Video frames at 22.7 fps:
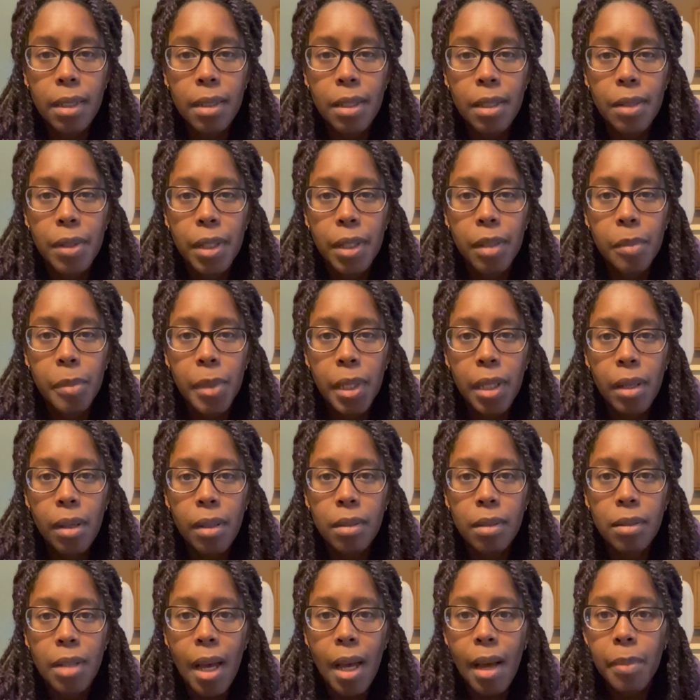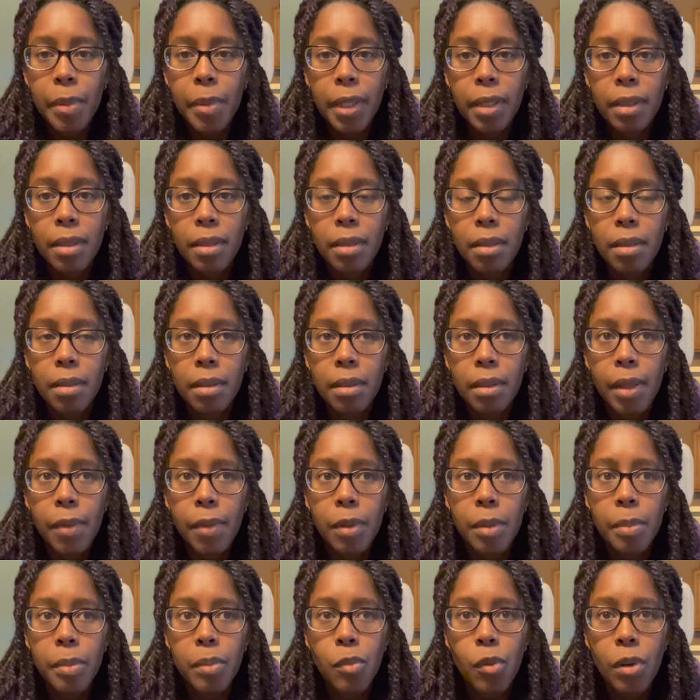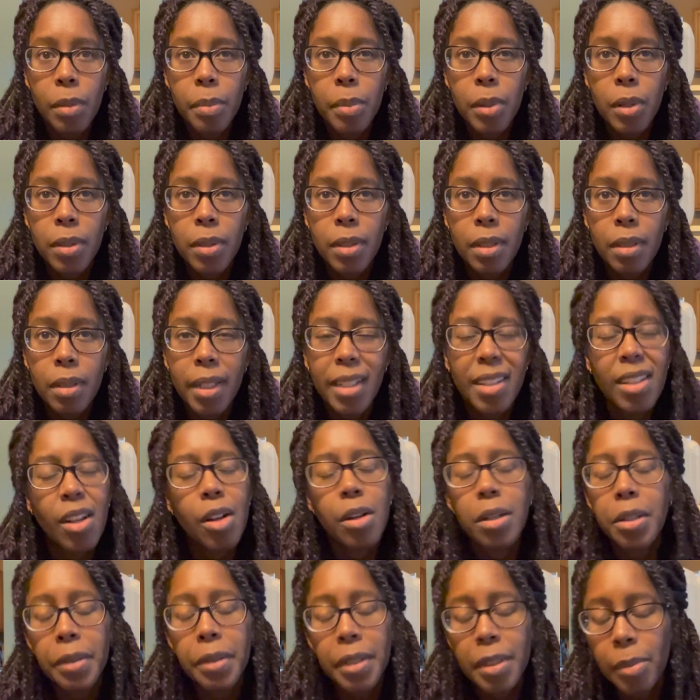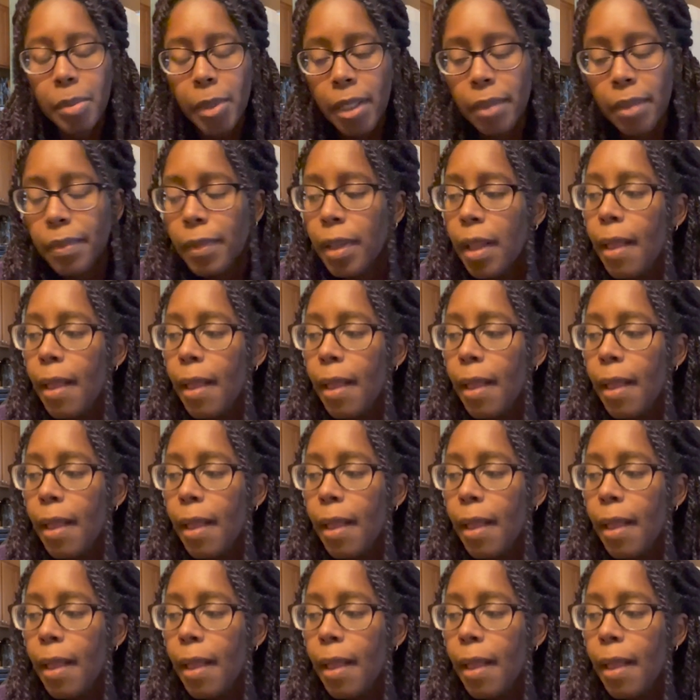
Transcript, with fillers: So it could be on topics that were more personal. It's hard to explain.